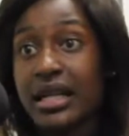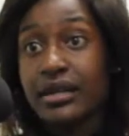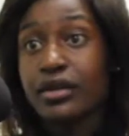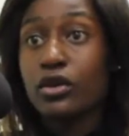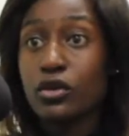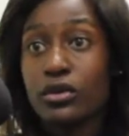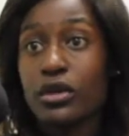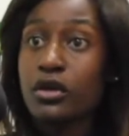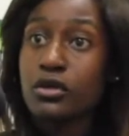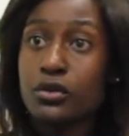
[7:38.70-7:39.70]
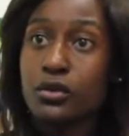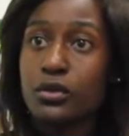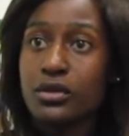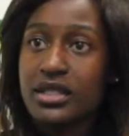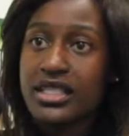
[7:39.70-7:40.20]
like the girls who
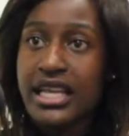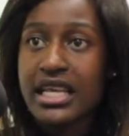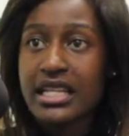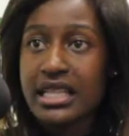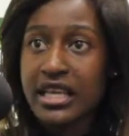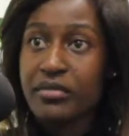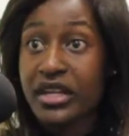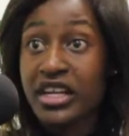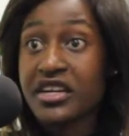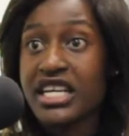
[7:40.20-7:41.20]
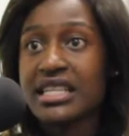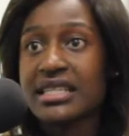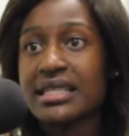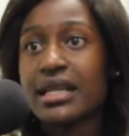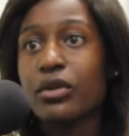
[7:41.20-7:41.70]
stay in the urban
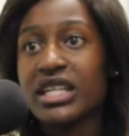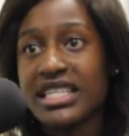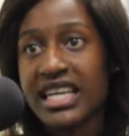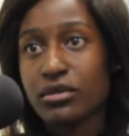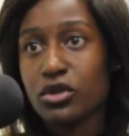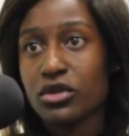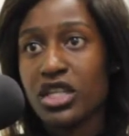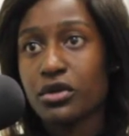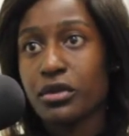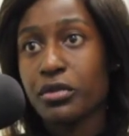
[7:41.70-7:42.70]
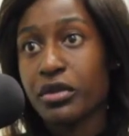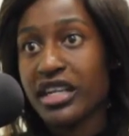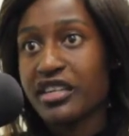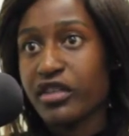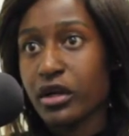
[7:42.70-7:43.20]
areas when it comes to sexual
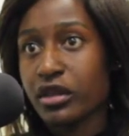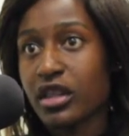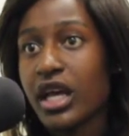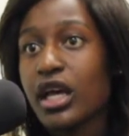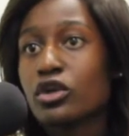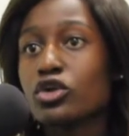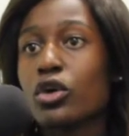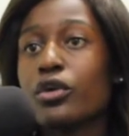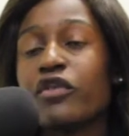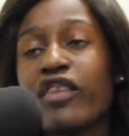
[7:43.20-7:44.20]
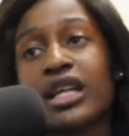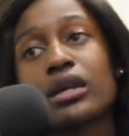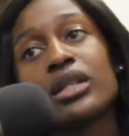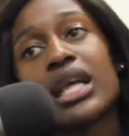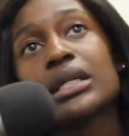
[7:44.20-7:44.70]
reproductive health. So you find
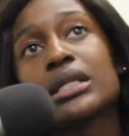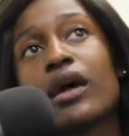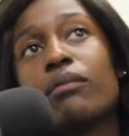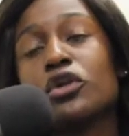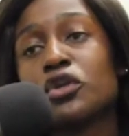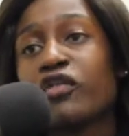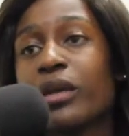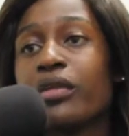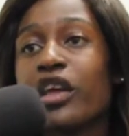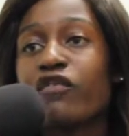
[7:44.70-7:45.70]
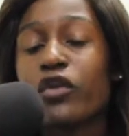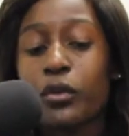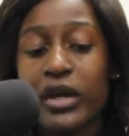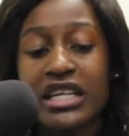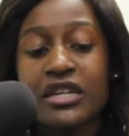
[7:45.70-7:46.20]
out that most of them, they fall
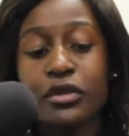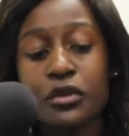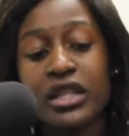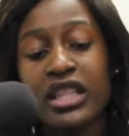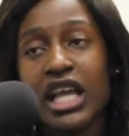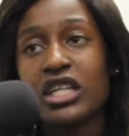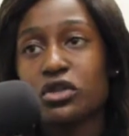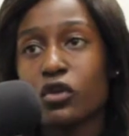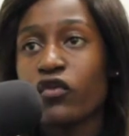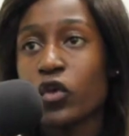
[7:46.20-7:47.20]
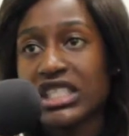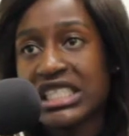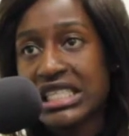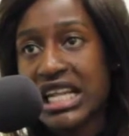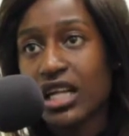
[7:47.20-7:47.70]
pregnant between the ages of
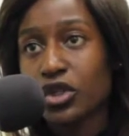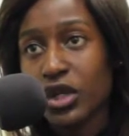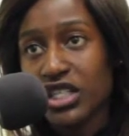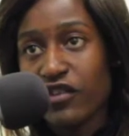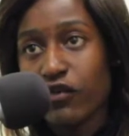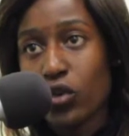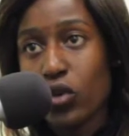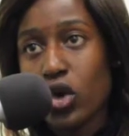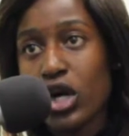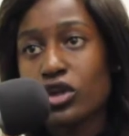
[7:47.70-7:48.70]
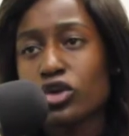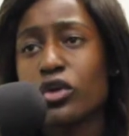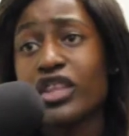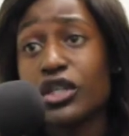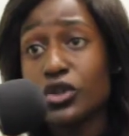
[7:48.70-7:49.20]
14 and 24.
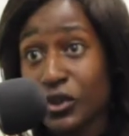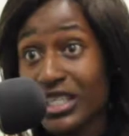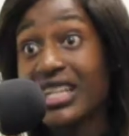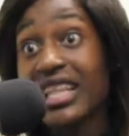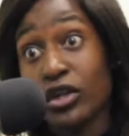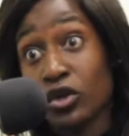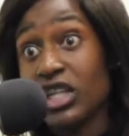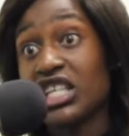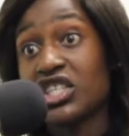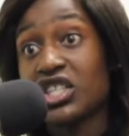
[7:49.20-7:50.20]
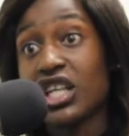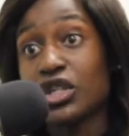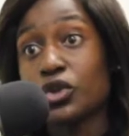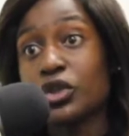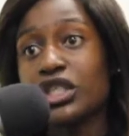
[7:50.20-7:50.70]
So they do need that knowledge. They
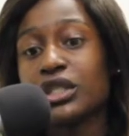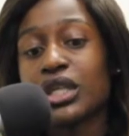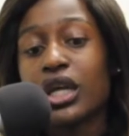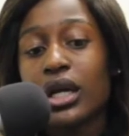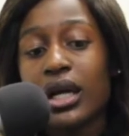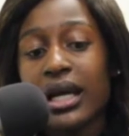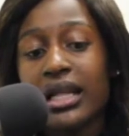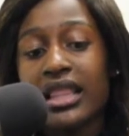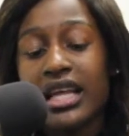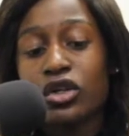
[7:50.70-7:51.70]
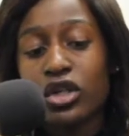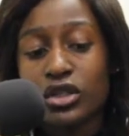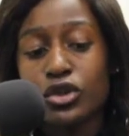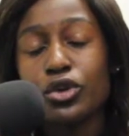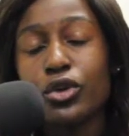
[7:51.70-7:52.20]
do need that
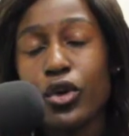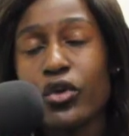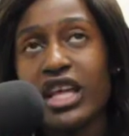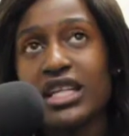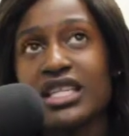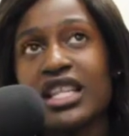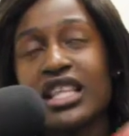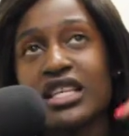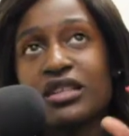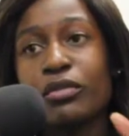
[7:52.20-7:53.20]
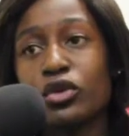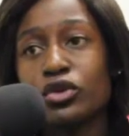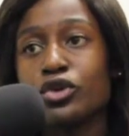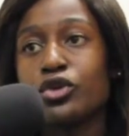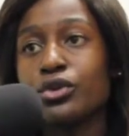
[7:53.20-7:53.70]
knowledge to know that they're
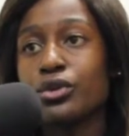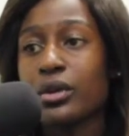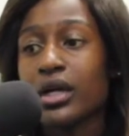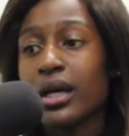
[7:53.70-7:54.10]
supposed to